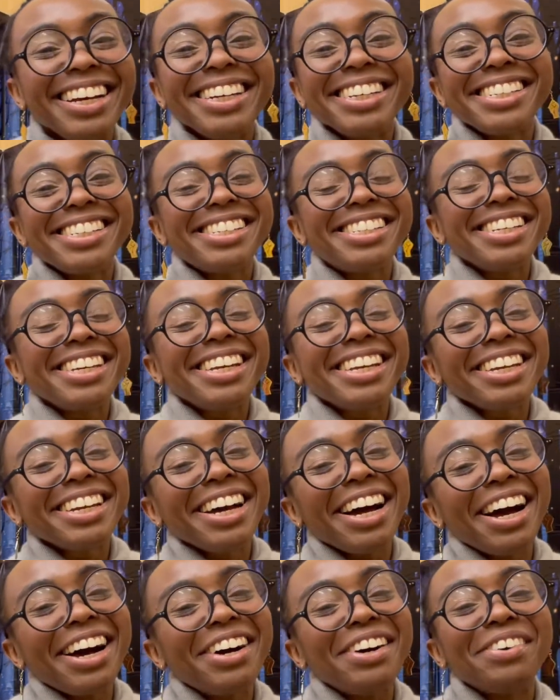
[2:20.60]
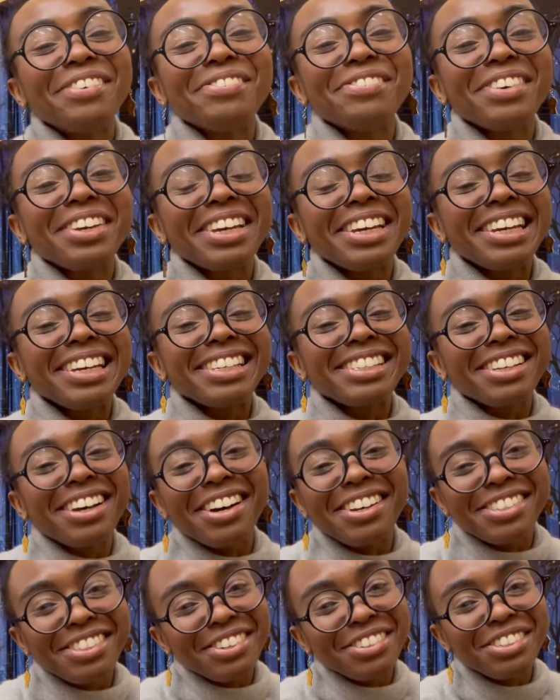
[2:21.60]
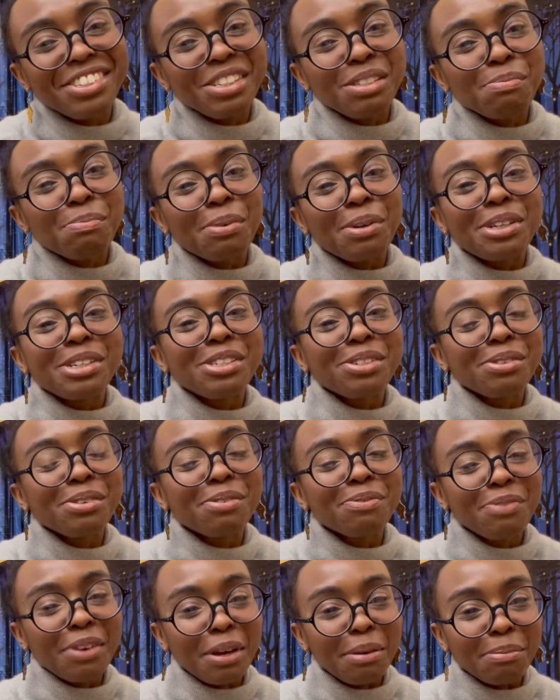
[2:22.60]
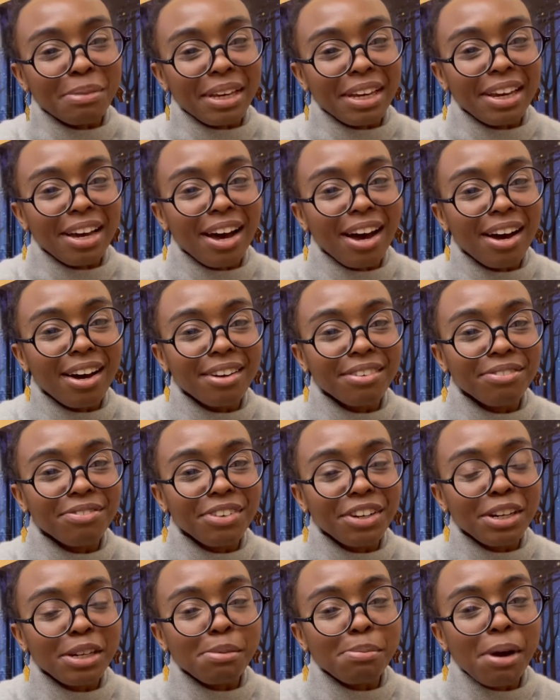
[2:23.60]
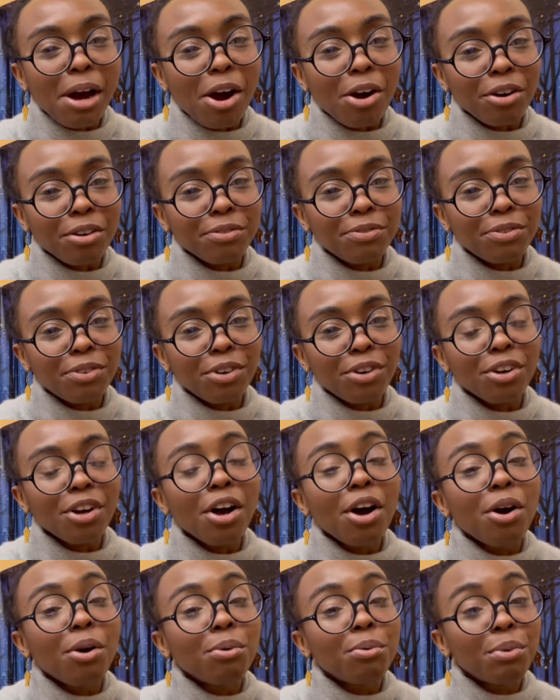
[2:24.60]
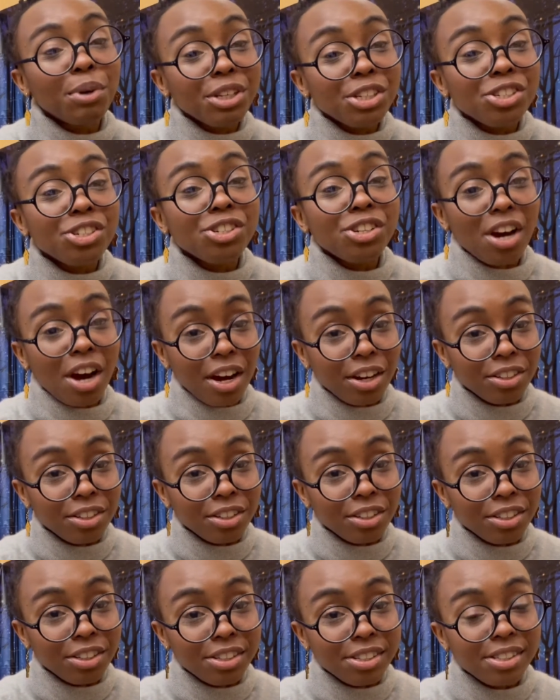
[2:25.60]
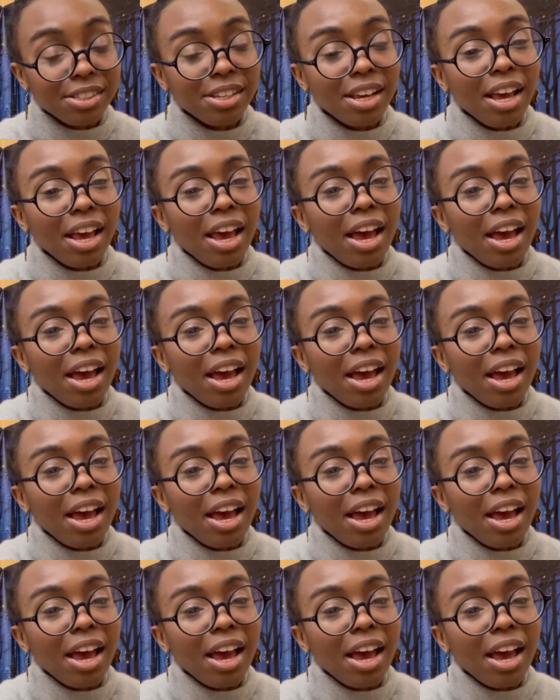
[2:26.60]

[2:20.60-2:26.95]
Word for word: she um, is also, she's born to a family of very powerful witch doctors.